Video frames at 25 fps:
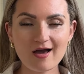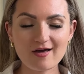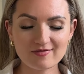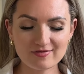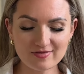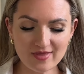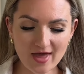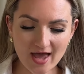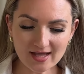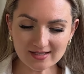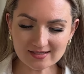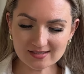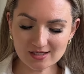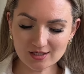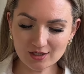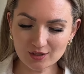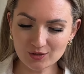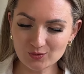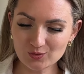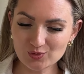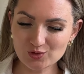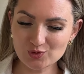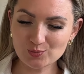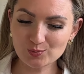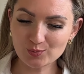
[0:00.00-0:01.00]
that's a
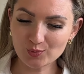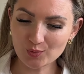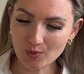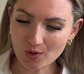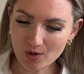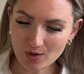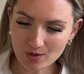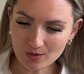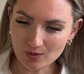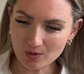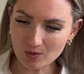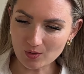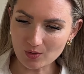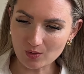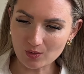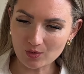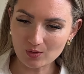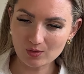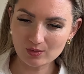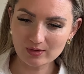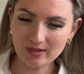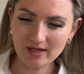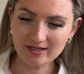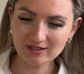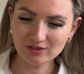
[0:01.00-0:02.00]
huge pro.
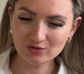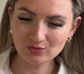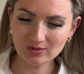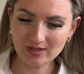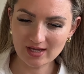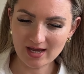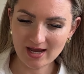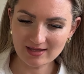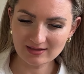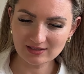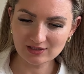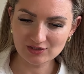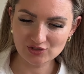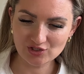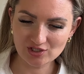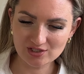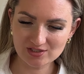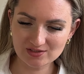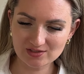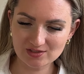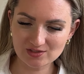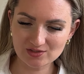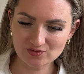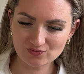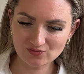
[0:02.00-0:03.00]
Like you can adjust
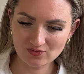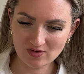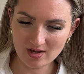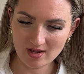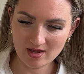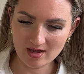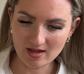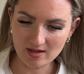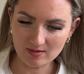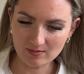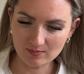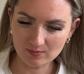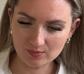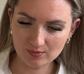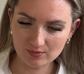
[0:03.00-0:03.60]
the strap.